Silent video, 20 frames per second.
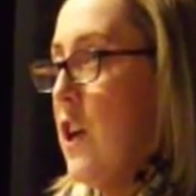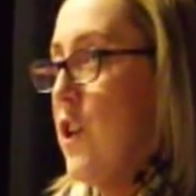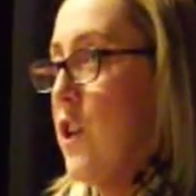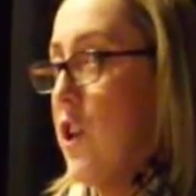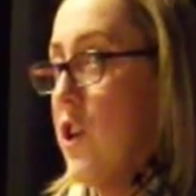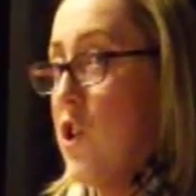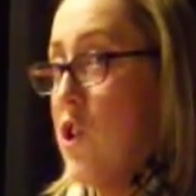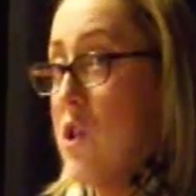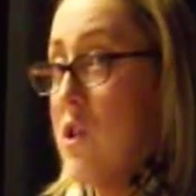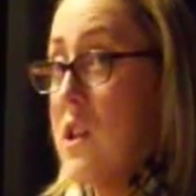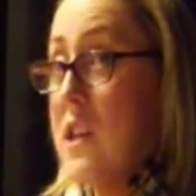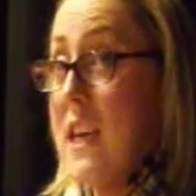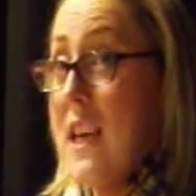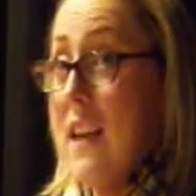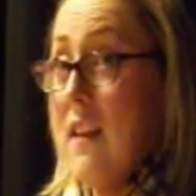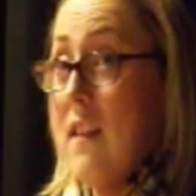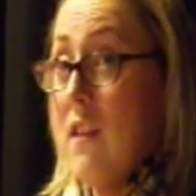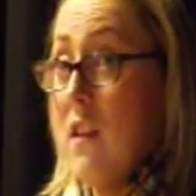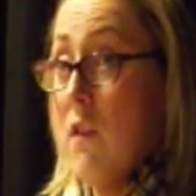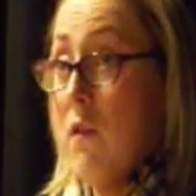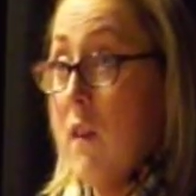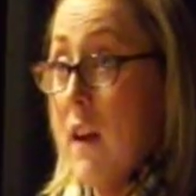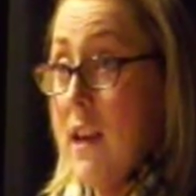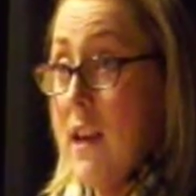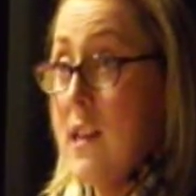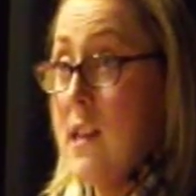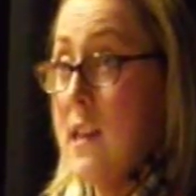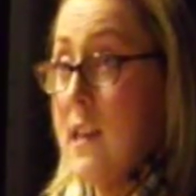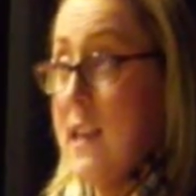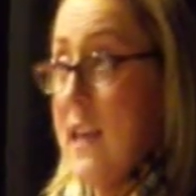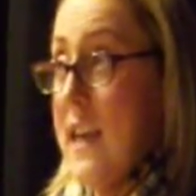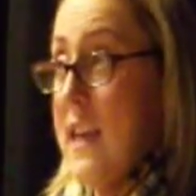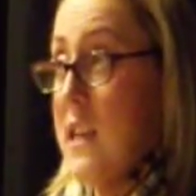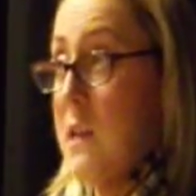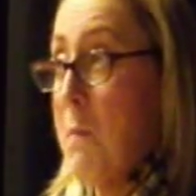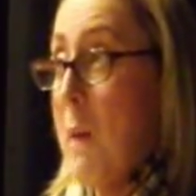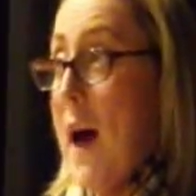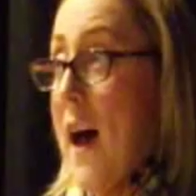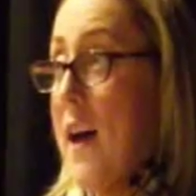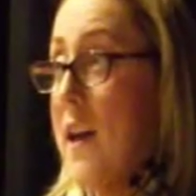Now, just in the recent days
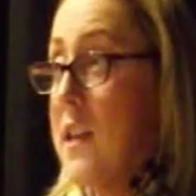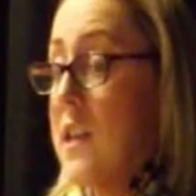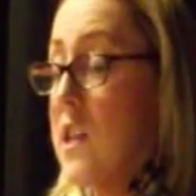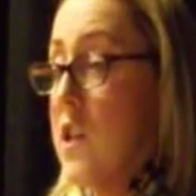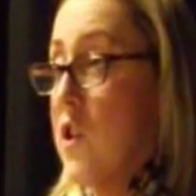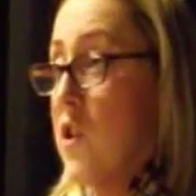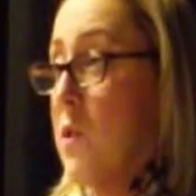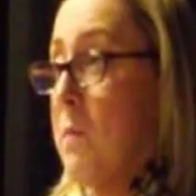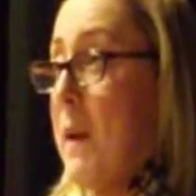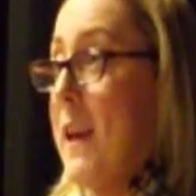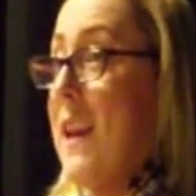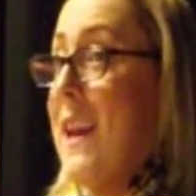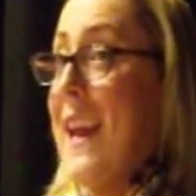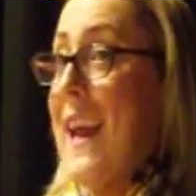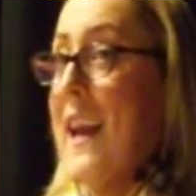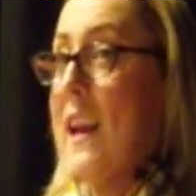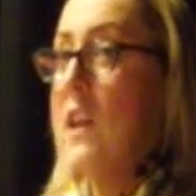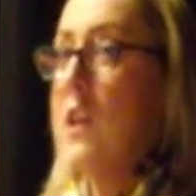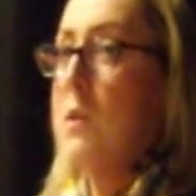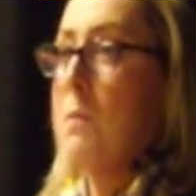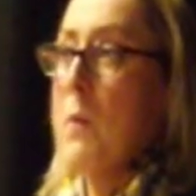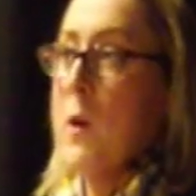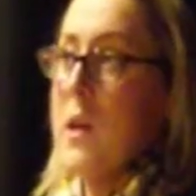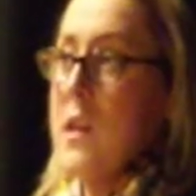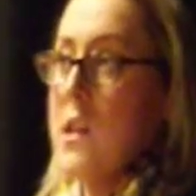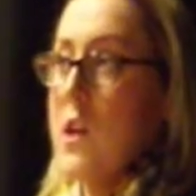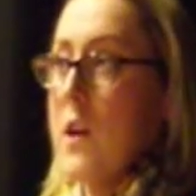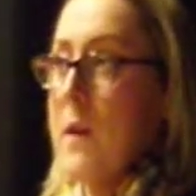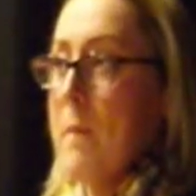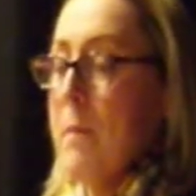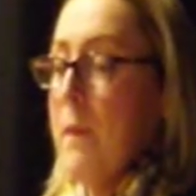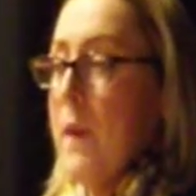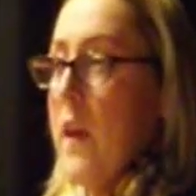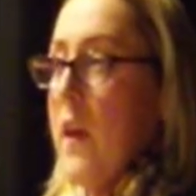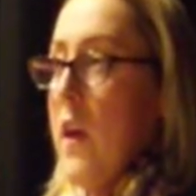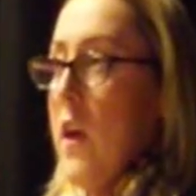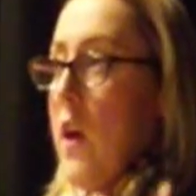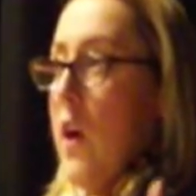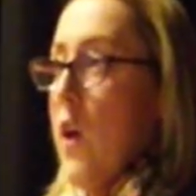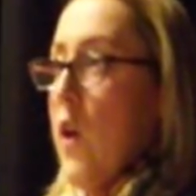past, there's been an English prisoner
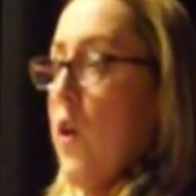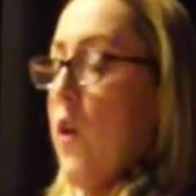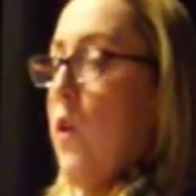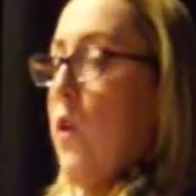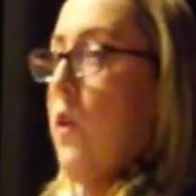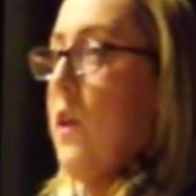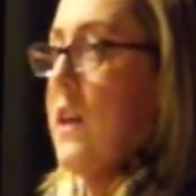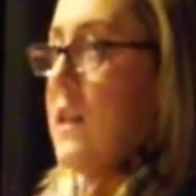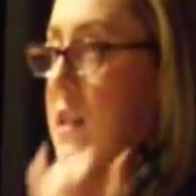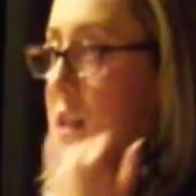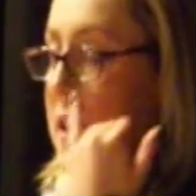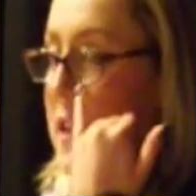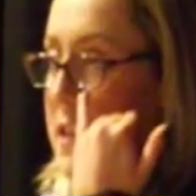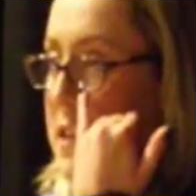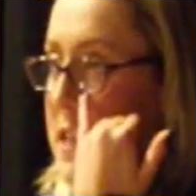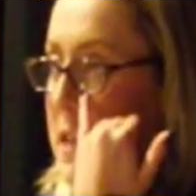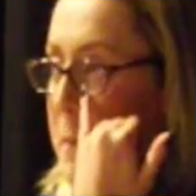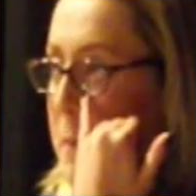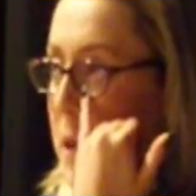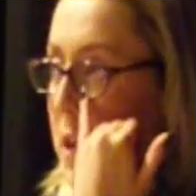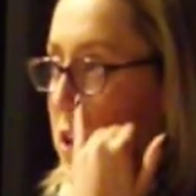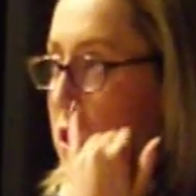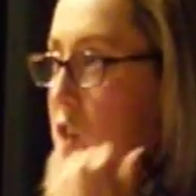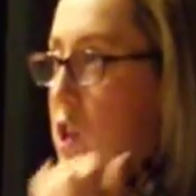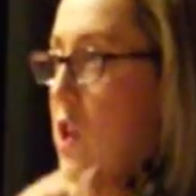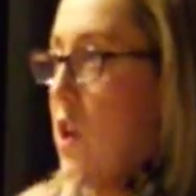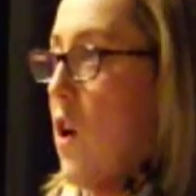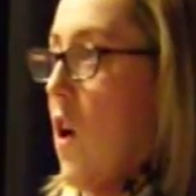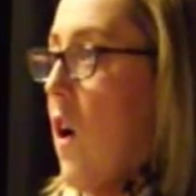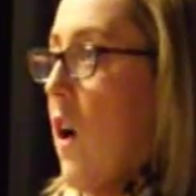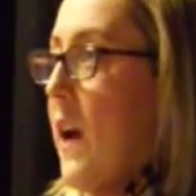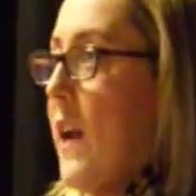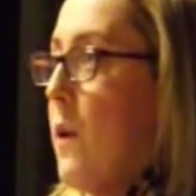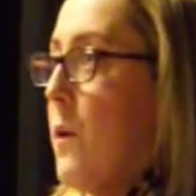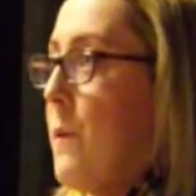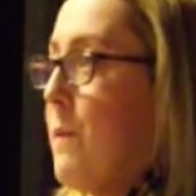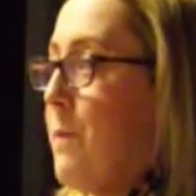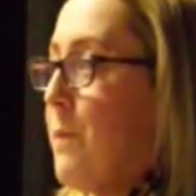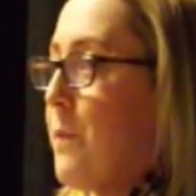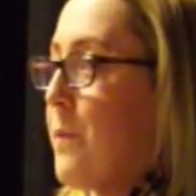who is in a similar
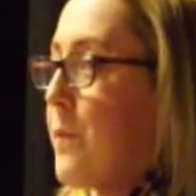scenario.